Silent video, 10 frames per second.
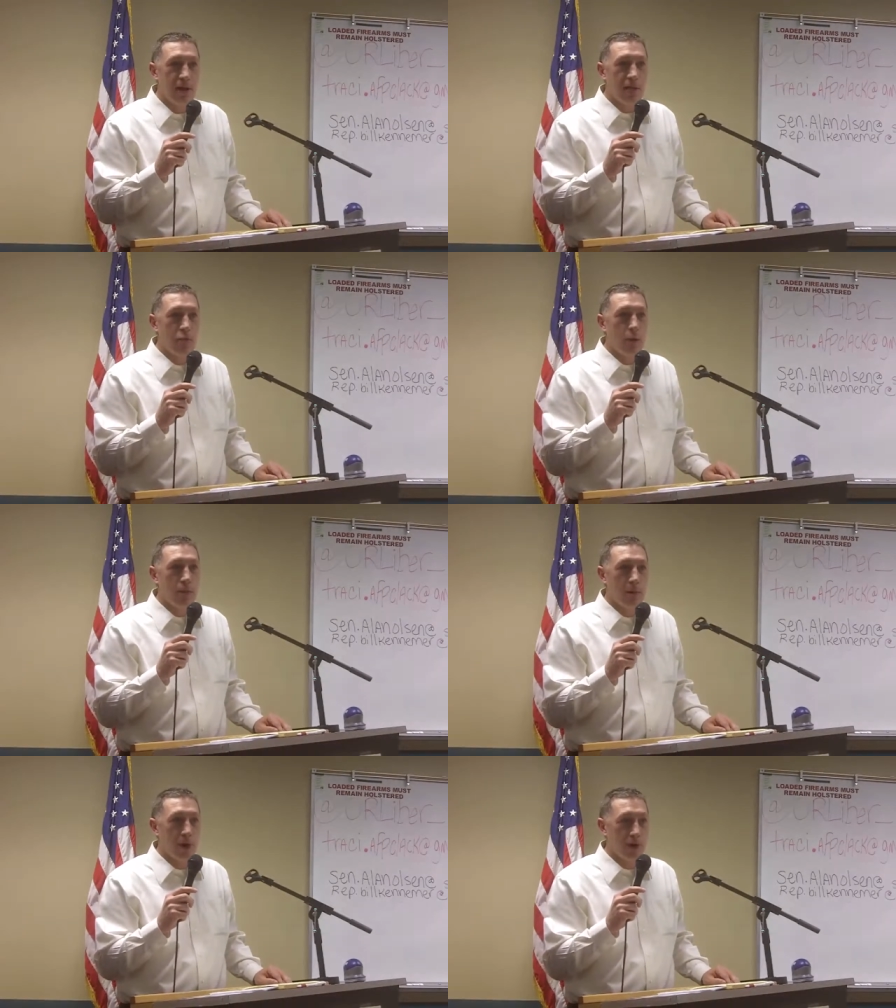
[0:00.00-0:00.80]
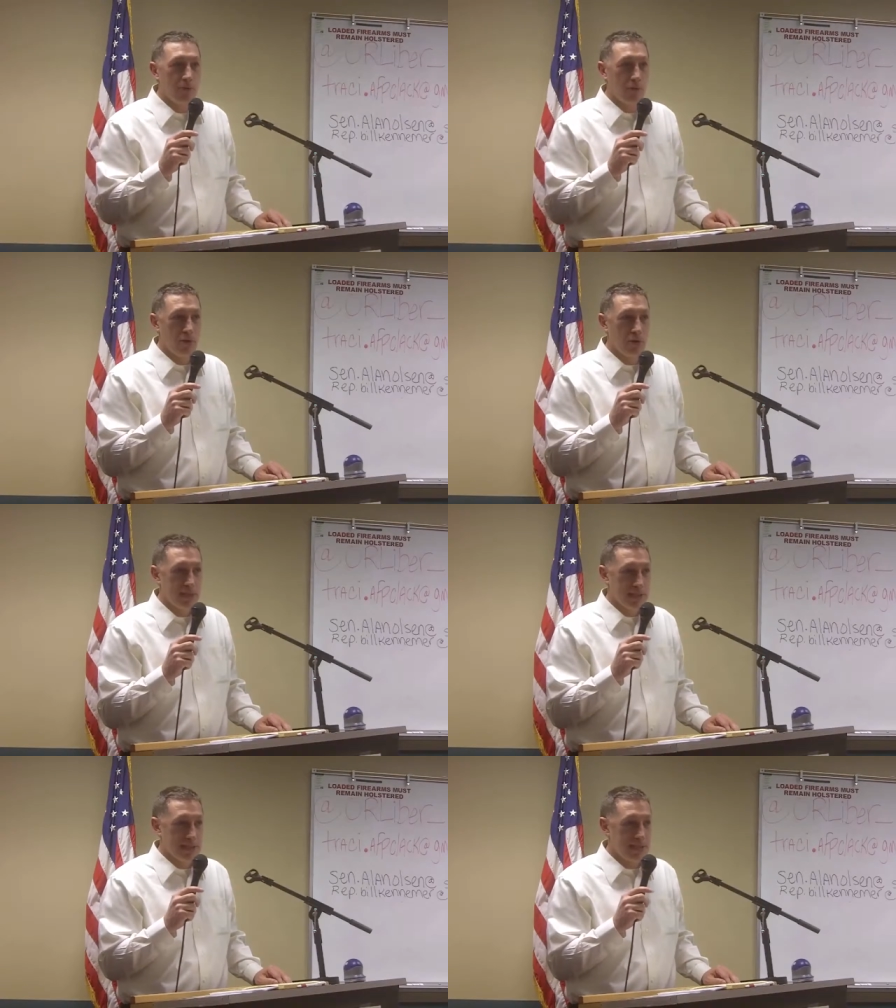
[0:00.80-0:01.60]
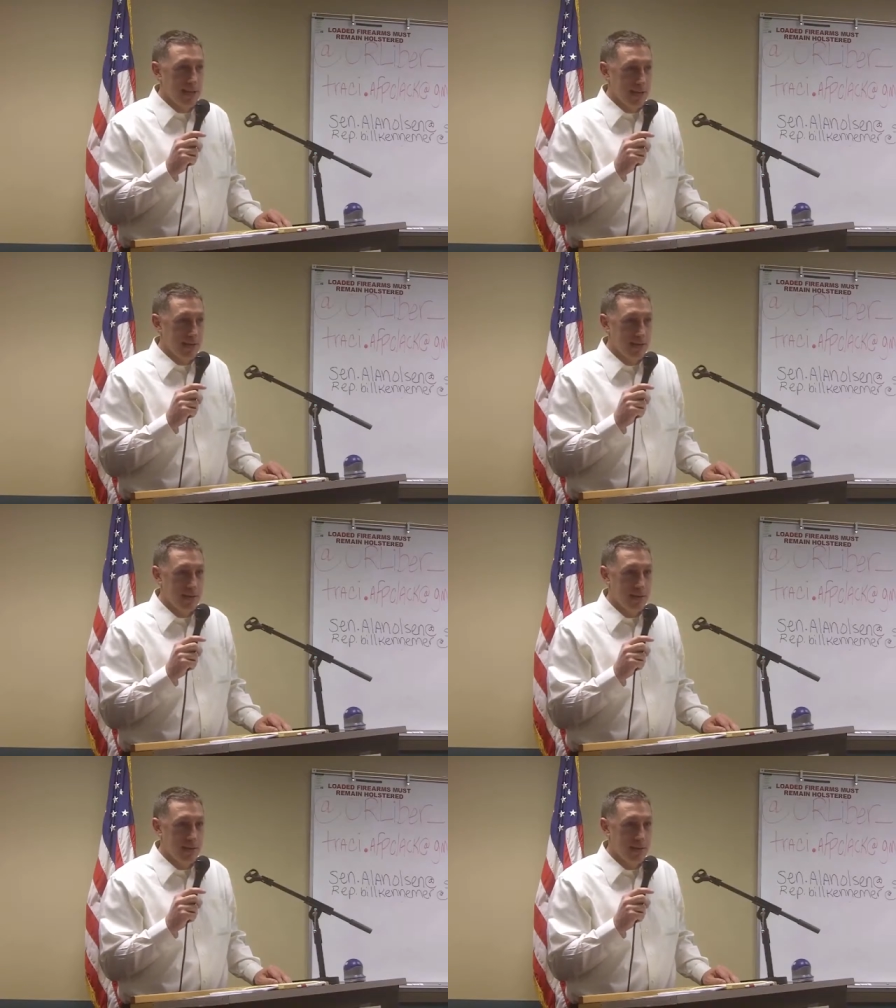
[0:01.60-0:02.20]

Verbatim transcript: of one party rule in this state.